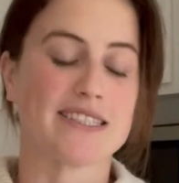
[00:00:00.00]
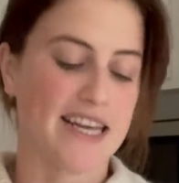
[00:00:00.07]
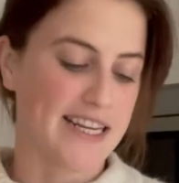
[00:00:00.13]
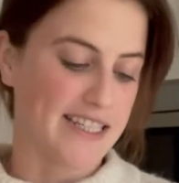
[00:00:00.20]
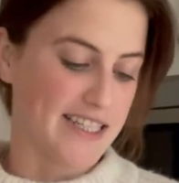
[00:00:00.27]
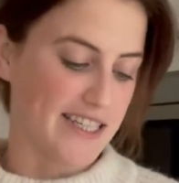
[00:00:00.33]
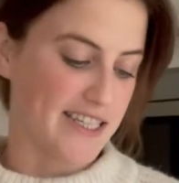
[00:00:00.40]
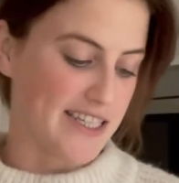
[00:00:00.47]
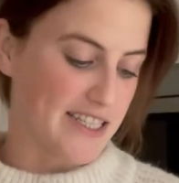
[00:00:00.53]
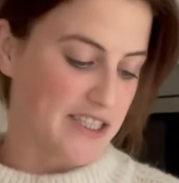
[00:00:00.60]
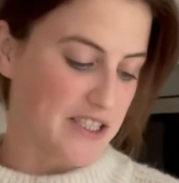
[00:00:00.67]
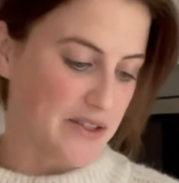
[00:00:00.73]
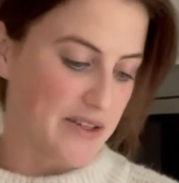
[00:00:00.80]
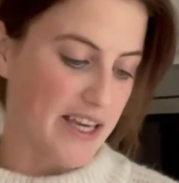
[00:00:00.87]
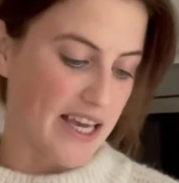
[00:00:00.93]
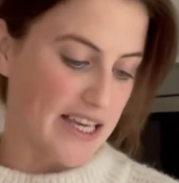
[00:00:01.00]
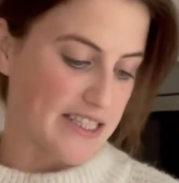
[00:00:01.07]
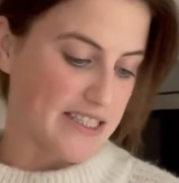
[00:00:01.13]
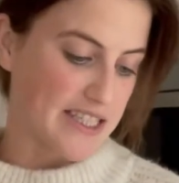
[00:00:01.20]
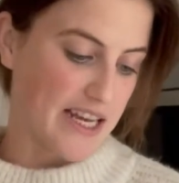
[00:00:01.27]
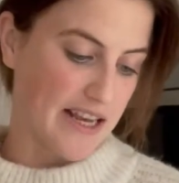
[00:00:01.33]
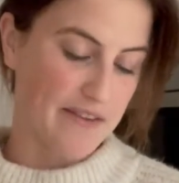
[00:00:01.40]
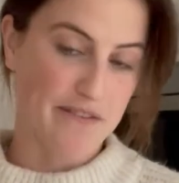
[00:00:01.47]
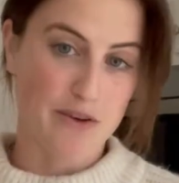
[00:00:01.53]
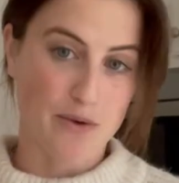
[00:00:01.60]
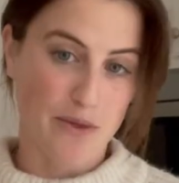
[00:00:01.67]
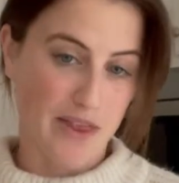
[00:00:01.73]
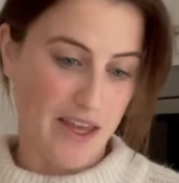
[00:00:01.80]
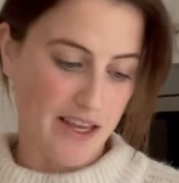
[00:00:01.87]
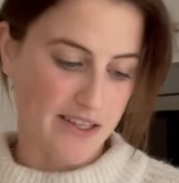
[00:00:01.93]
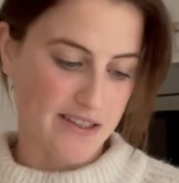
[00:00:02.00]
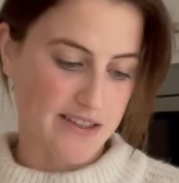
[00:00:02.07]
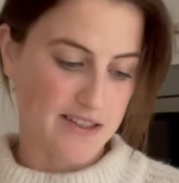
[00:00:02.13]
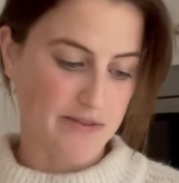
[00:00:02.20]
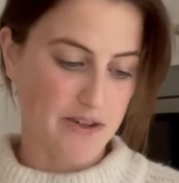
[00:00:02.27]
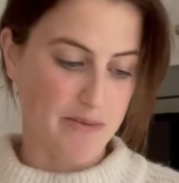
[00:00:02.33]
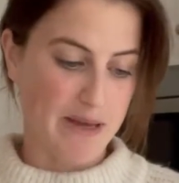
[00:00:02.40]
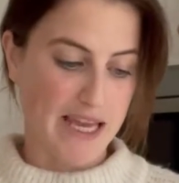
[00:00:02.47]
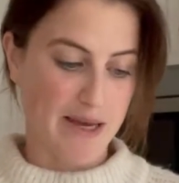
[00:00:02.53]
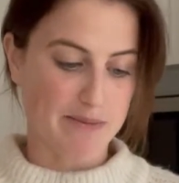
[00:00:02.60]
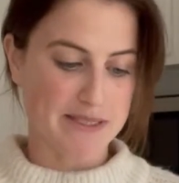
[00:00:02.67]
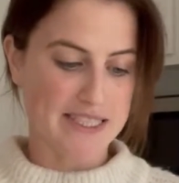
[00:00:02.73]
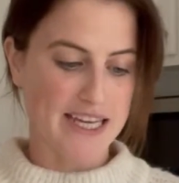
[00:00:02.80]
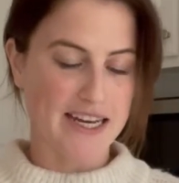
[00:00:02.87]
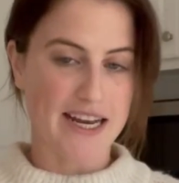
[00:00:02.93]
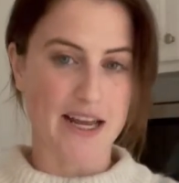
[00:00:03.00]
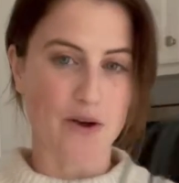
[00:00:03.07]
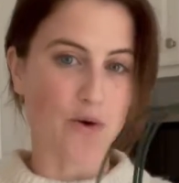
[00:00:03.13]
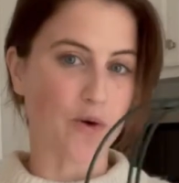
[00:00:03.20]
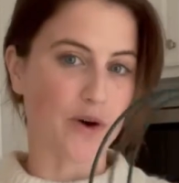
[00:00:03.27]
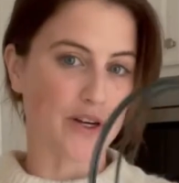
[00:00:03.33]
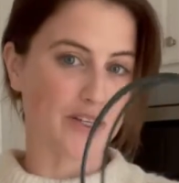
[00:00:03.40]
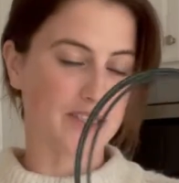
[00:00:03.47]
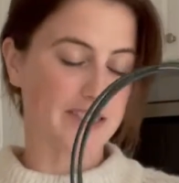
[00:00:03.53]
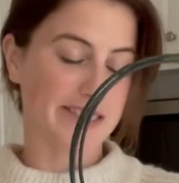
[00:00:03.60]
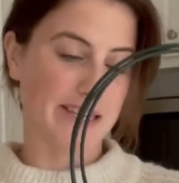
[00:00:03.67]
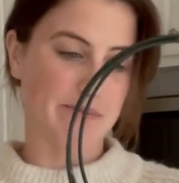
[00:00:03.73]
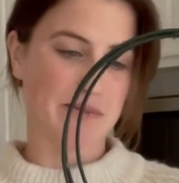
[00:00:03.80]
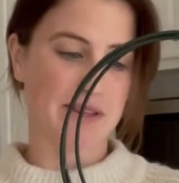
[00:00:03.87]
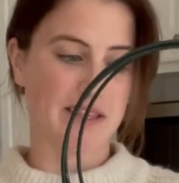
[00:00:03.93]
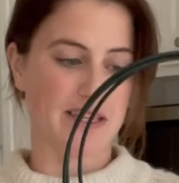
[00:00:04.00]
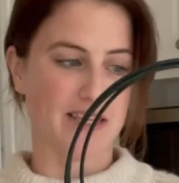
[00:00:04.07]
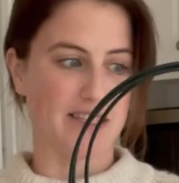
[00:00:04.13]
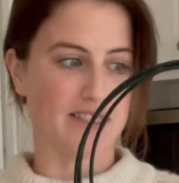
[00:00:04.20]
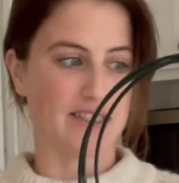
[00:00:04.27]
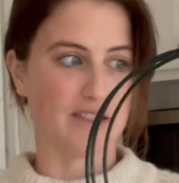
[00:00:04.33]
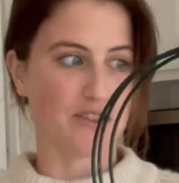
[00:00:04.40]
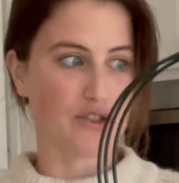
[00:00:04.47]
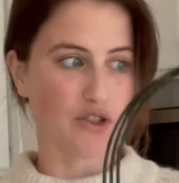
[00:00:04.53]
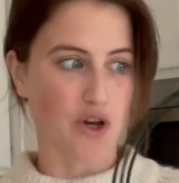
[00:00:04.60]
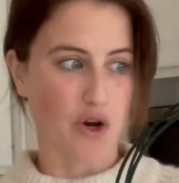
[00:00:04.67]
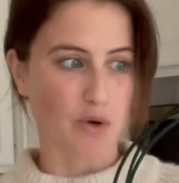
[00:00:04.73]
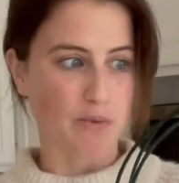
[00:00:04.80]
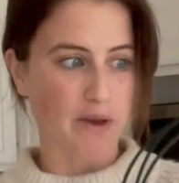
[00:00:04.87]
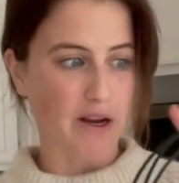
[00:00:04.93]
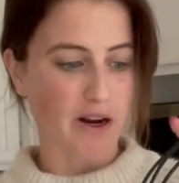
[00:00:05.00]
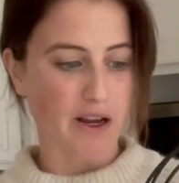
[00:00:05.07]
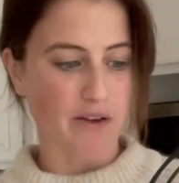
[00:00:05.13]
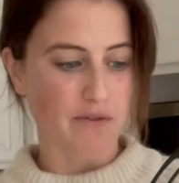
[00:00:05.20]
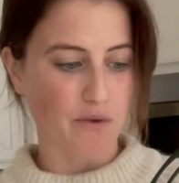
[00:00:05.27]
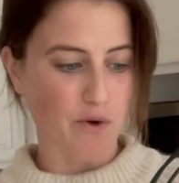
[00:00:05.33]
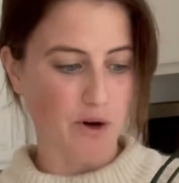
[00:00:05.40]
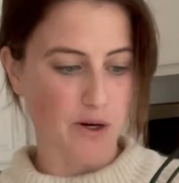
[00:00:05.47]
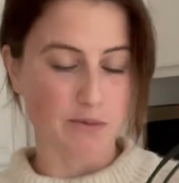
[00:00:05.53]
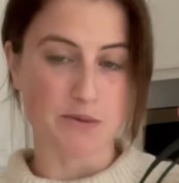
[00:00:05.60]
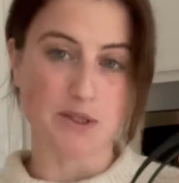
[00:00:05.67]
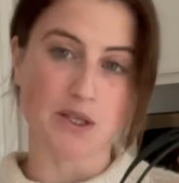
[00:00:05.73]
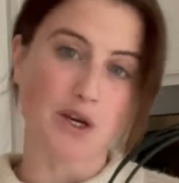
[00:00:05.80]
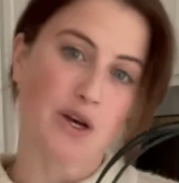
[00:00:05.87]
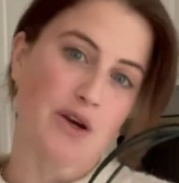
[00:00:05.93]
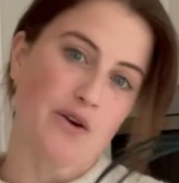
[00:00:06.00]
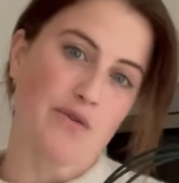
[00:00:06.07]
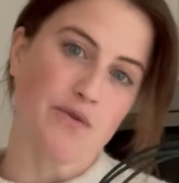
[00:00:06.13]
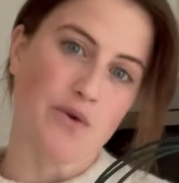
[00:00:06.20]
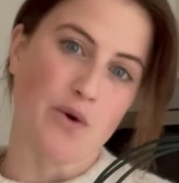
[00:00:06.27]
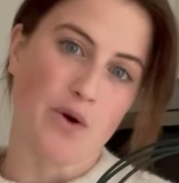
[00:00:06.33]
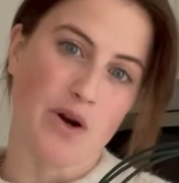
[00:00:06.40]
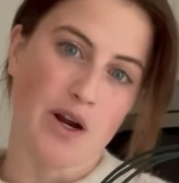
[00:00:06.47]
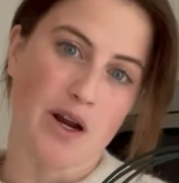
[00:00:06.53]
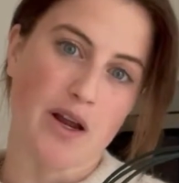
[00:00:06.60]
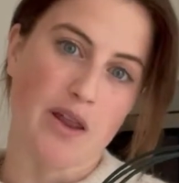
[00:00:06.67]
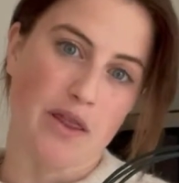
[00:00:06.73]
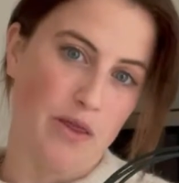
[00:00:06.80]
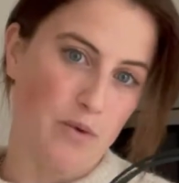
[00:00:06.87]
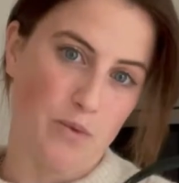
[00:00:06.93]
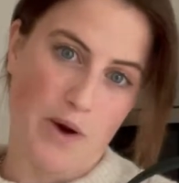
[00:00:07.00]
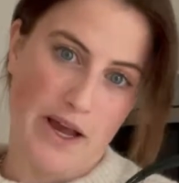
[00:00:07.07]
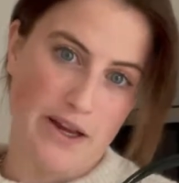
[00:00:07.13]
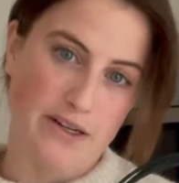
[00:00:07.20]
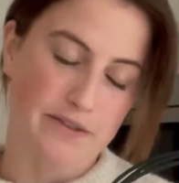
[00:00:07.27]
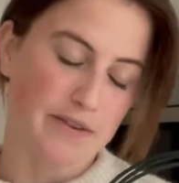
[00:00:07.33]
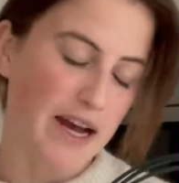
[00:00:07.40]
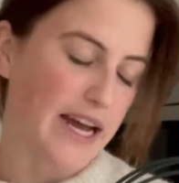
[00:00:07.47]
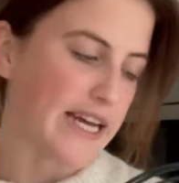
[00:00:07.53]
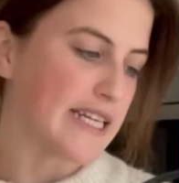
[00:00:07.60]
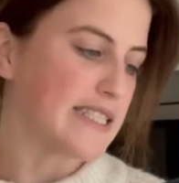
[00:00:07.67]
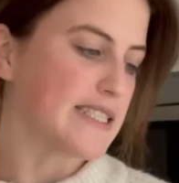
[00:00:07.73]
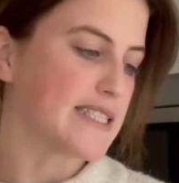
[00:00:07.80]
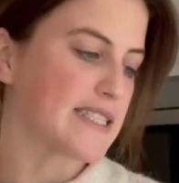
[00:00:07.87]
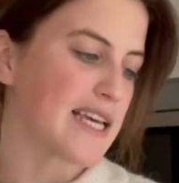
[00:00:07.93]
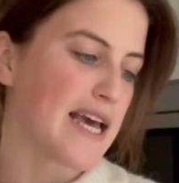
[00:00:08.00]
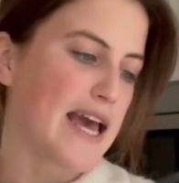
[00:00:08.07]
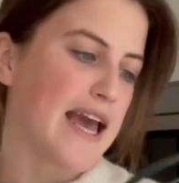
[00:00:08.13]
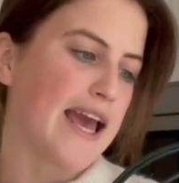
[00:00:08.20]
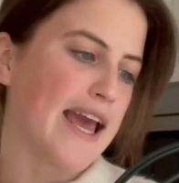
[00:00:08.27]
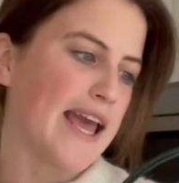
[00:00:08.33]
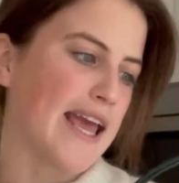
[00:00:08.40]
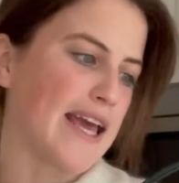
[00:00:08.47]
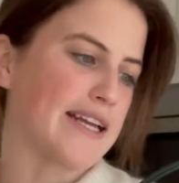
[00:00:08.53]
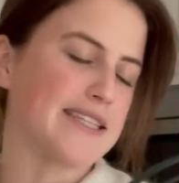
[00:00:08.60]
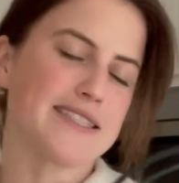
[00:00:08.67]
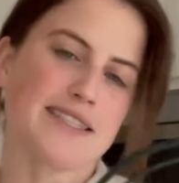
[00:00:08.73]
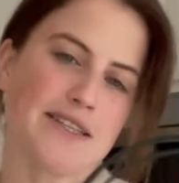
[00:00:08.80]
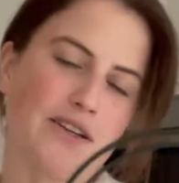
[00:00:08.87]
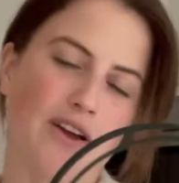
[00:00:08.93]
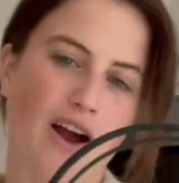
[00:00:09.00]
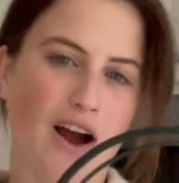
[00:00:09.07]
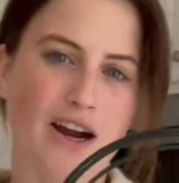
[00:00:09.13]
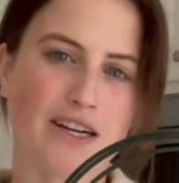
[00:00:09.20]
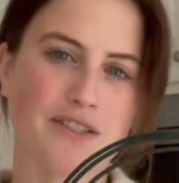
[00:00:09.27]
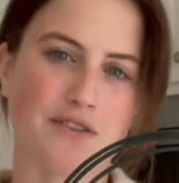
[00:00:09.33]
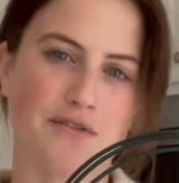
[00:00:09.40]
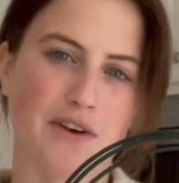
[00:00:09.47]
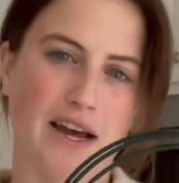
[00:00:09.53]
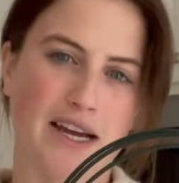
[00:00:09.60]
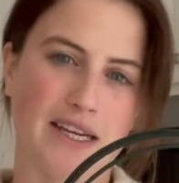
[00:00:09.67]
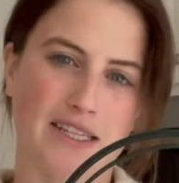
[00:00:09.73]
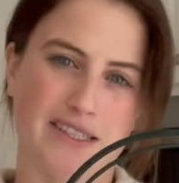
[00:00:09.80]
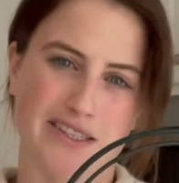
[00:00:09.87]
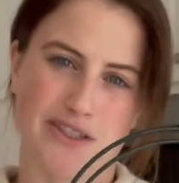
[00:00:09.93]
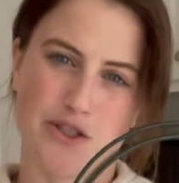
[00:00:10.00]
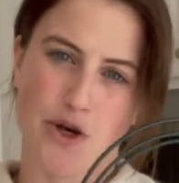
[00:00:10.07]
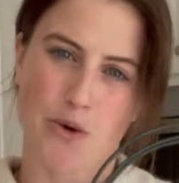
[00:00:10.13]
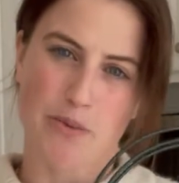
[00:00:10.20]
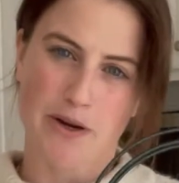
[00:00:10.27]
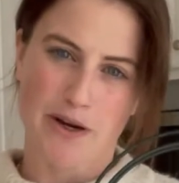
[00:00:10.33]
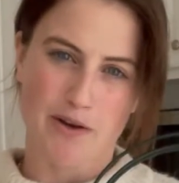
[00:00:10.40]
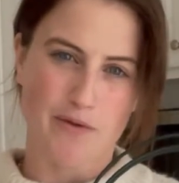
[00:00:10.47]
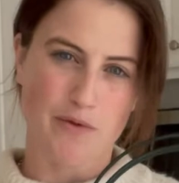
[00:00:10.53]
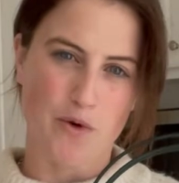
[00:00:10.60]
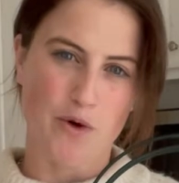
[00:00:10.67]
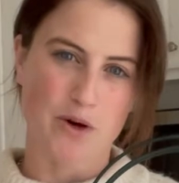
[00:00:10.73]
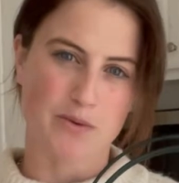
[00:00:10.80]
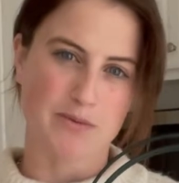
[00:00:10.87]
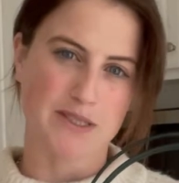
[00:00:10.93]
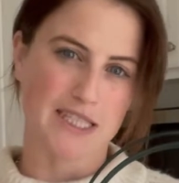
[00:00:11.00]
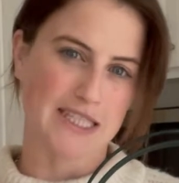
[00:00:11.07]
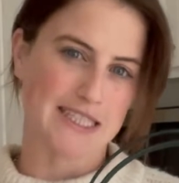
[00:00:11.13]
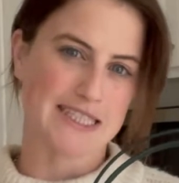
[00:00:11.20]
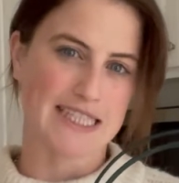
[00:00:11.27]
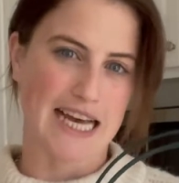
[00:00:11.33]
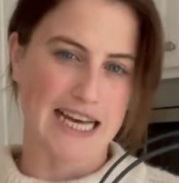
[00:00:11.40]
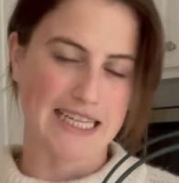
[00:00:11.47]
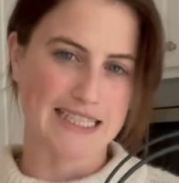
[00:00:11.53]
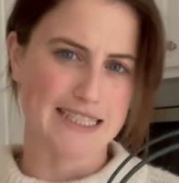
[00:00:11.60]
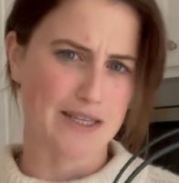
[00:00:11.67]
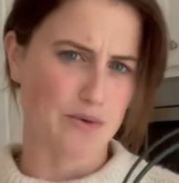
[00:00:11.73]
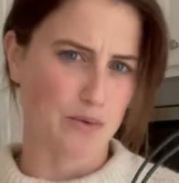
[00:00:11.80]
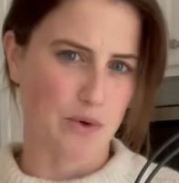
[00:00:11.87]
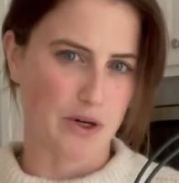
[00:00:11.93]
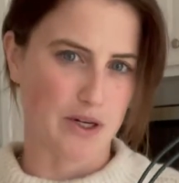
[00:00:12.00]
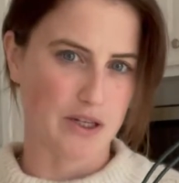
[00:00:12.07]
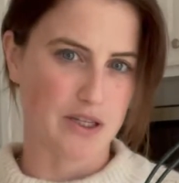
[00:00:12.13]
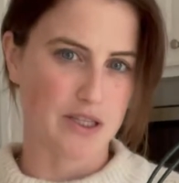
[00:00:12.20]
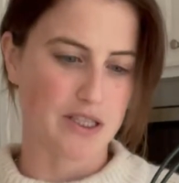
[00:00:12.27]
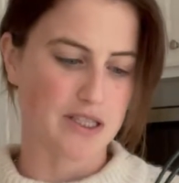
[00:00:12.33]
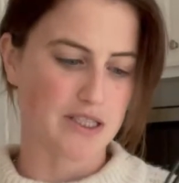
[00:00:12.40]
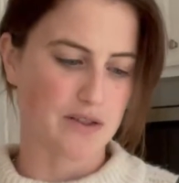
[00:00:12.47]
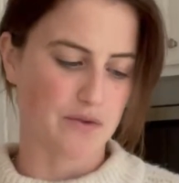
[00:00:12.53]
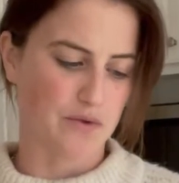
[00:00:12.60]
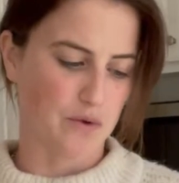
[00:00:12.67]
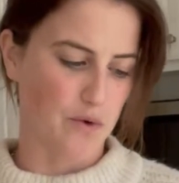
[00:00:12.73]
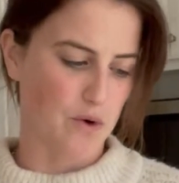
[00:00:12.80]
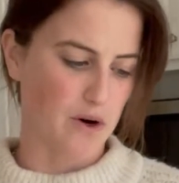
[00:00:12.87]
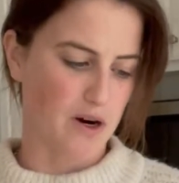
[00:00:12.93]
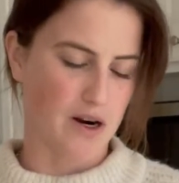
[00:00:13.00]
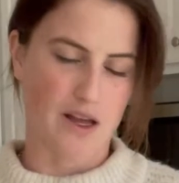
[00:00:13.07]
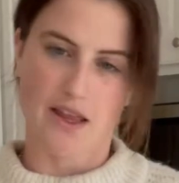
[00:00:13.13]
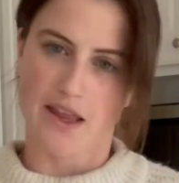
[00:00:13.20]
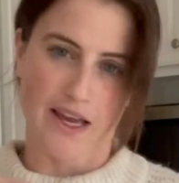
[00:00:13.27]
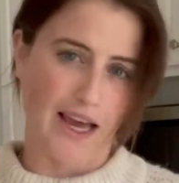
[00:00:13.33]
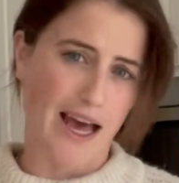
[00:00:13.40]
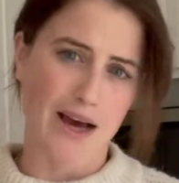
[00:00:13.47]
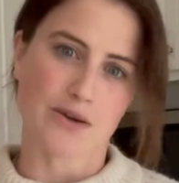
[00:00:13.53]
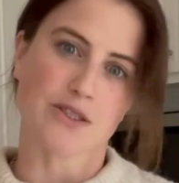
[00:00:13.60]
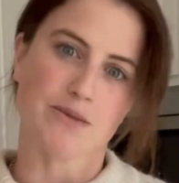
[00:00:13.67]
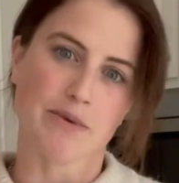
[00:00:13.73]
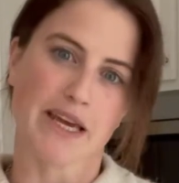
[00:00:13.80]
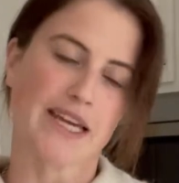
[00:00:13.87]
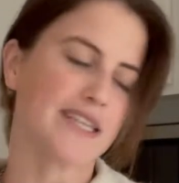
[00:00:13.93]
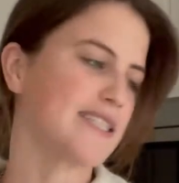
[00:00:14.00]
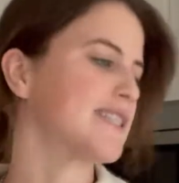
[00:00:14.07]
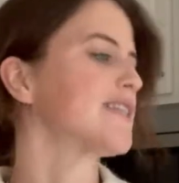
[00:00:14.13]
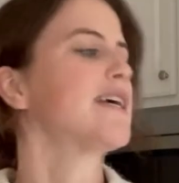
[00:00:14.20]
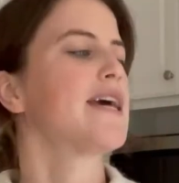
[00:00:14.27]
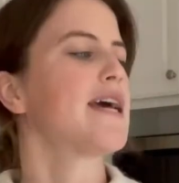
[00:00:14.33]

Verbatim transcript: I needed to get a few things from Amazon. I ordered some of these topiary forms for the wire vines and it's a little hard to find topiary forms in a size that works for like a house plant.